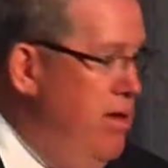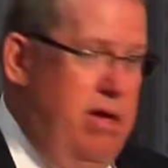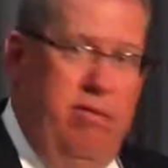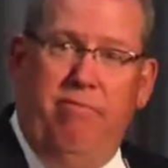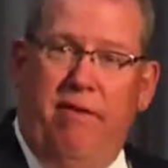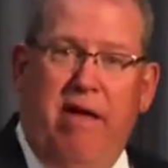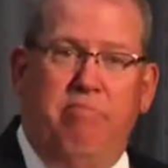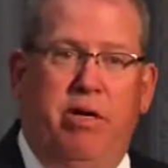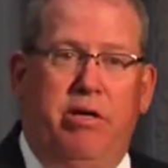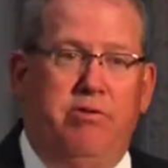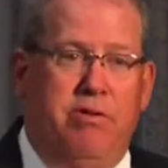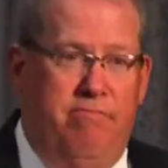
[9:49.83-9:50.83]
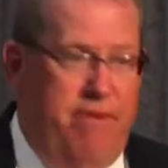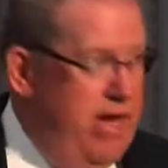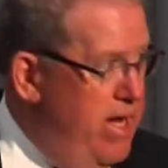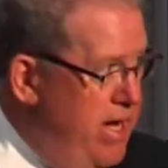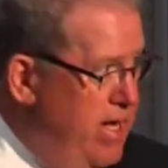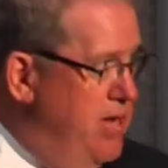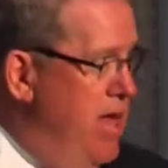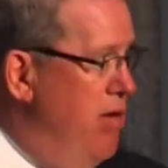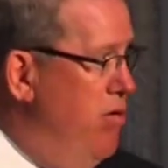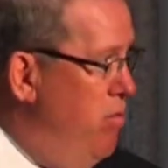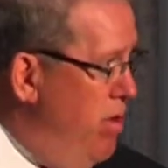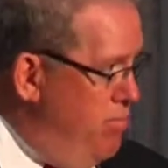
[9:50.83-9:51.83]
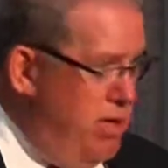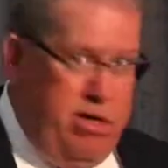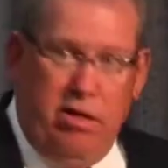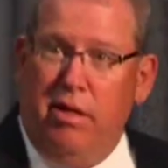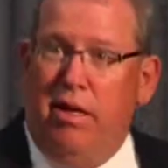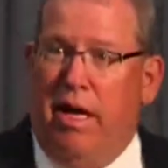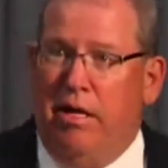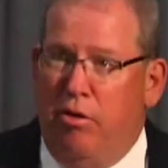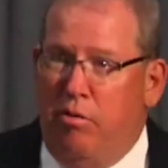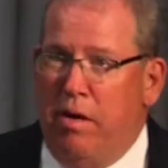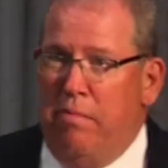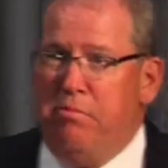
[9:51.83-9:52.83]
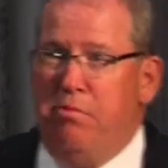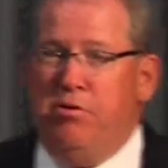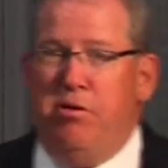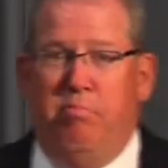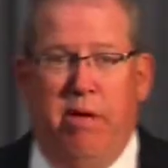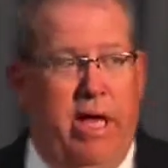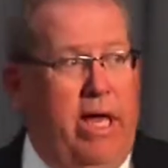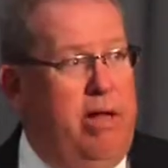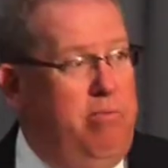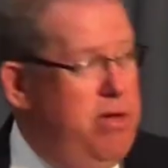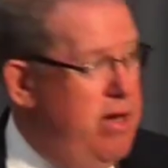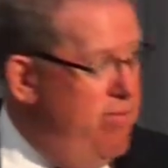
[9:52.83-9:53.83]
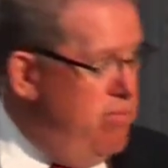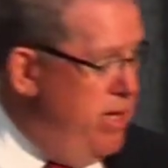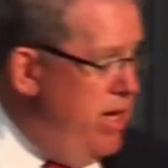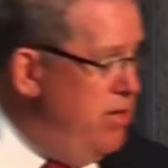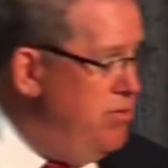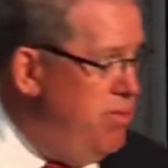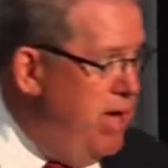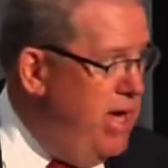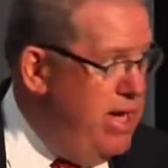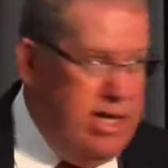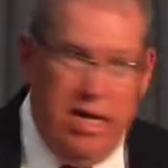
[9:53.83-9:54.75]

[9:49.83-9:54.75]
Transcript: to 5 bills, and finally it gets down to 1 bill, and now I know what I'm supposed to pay and what everybody else paid.